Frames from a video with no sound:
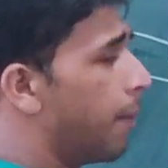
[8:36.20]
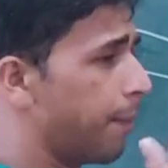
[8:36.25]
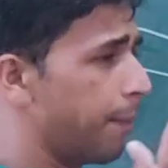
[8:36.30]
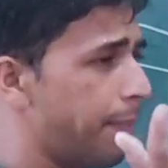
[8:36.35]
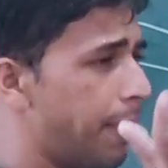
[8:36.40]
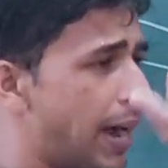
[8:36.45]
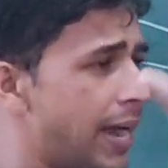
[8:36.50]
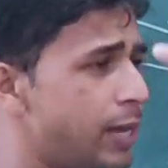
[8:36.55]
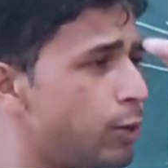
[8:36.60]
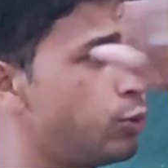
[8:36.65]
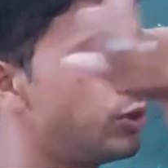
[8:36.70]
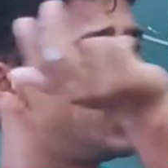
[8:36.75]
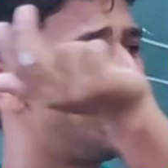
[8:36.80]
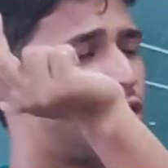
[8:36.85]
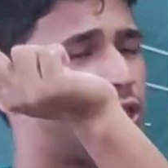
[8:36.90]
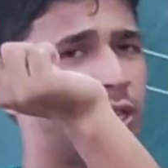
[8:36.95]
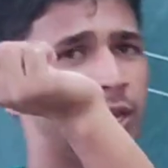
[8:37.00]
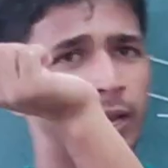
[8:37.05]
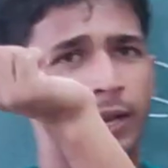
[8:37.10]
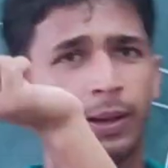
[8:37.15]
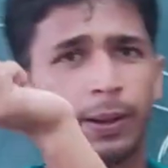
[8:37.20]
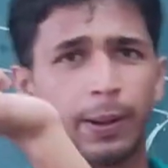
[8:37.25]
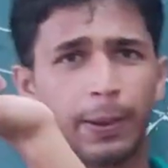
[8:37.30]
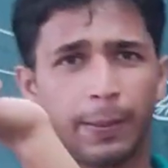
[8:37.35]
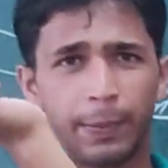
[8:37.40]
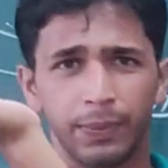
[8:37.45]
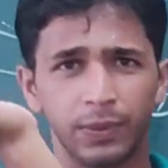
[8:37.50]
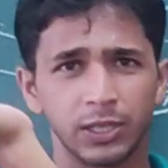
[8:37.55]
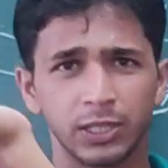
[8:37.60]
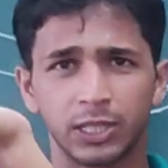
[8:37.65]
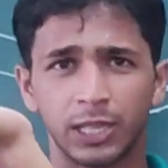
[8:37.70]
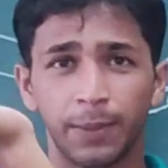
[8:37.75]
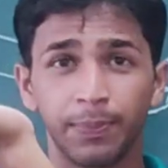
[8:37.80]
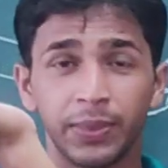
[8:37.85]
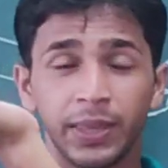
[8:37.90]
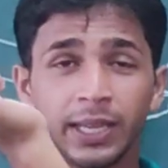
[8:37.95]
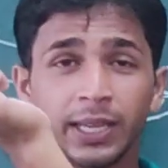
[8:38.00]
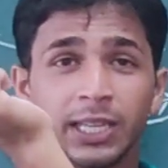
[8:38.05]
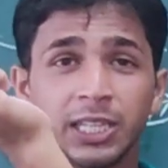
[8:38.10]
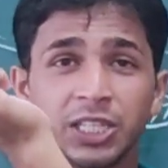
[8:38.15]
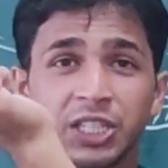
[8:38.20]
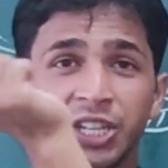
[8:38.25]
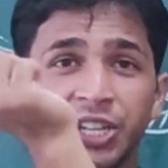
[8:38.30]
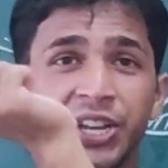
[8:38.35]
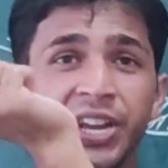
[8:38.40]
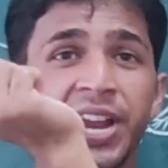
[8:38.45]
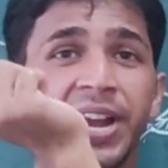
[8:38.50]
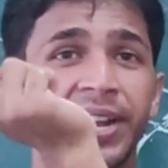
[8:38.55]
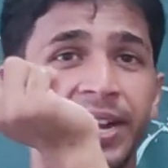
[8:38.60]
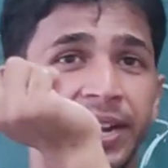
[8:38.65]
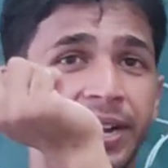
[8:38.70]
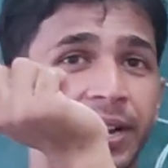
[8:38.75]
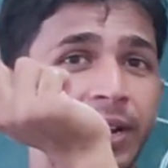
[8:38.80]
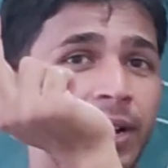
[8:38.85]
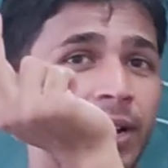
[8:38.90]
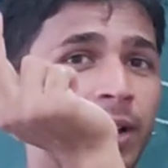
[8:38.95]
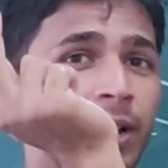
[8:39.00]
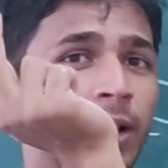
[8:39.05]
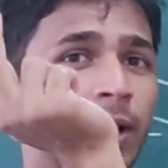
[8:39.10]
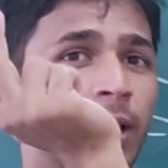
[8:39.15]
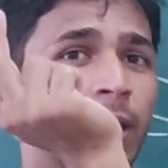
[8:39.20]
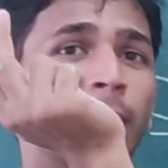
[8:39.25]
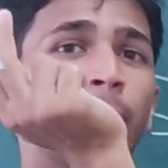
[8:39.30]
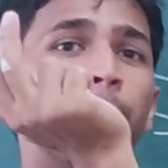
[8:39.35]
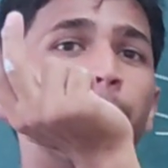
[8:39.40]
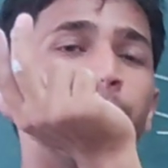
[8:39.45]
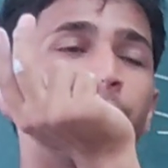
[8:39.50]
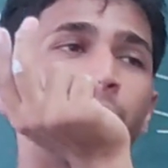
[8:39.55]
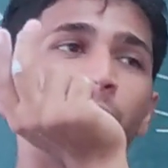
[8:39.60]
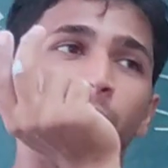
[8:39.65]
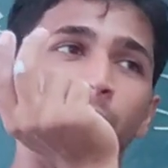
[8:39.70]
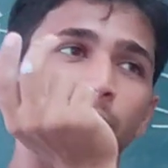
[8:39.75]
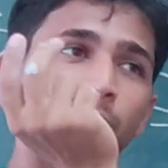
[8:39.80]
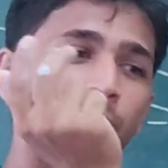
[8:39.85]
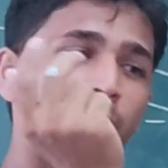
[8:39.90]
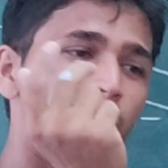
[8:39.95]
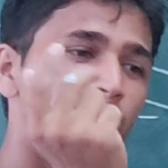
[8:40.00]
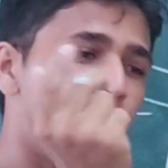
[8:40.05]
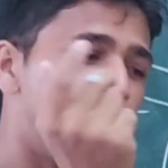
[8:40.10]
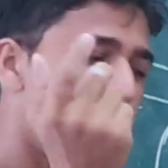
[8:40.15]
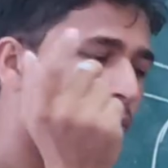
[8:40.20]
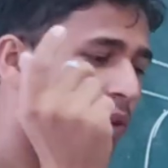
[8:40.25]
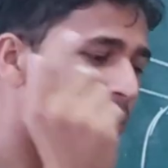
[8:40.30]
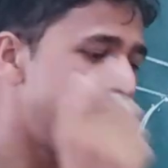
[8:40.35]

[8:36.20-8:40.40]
by which something is created. If you